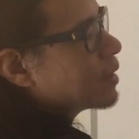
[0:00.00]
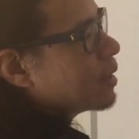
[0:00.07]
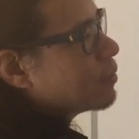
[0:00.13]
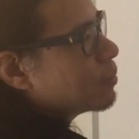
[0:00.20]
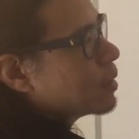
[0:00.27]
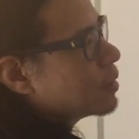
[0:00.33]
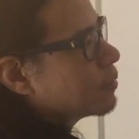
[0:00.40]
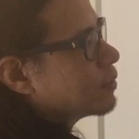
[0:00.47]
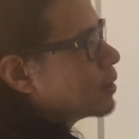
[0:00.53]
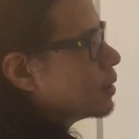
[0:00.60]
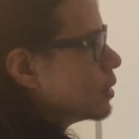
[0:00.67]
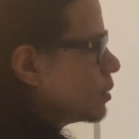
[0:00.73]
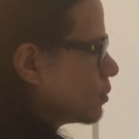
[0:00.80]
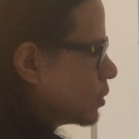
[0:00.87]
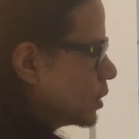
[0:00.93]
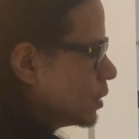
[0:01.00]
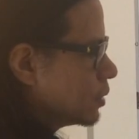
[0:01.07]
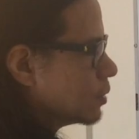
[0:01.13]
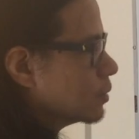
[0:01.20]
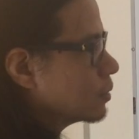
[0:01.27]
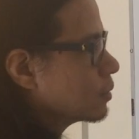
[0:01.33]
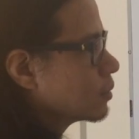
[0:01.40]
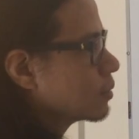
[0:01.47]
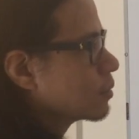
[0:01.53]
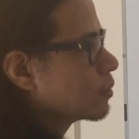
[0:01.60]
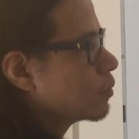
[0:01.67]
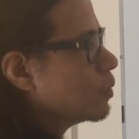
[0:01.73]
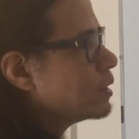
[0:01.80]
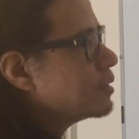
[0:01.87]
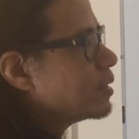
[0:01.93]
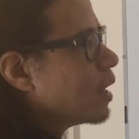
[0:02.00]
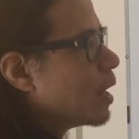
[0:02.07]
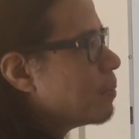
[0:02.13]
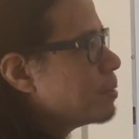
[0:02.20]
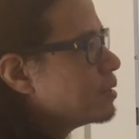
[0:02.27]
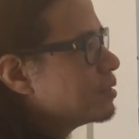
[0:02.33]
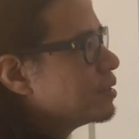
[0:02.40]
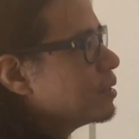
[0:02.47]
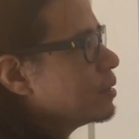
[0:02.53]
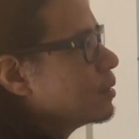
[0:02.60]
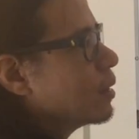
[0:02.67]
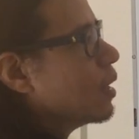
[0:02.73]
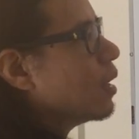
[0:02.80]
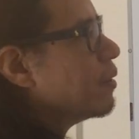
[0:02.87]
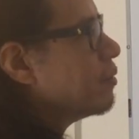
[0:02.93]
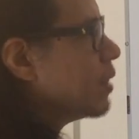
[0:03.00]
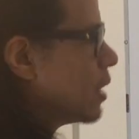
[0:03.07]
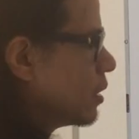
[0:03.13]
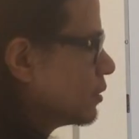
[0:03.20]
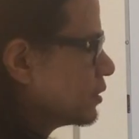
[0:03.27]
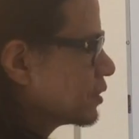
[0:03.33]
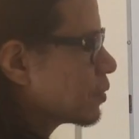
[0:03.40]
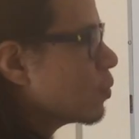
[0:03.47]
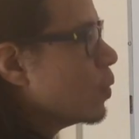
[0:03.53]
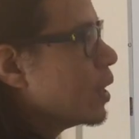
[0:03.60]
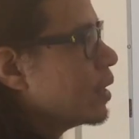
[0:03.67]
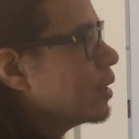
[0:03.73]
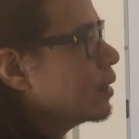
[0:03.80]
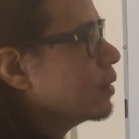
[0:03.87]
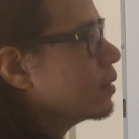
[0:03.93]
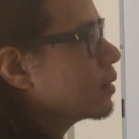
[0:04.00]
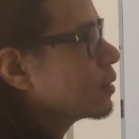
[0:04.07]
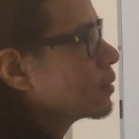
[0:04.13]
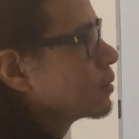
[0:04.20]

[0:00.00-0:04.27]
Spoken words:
get rid of the little 2. What's the opposite of squared?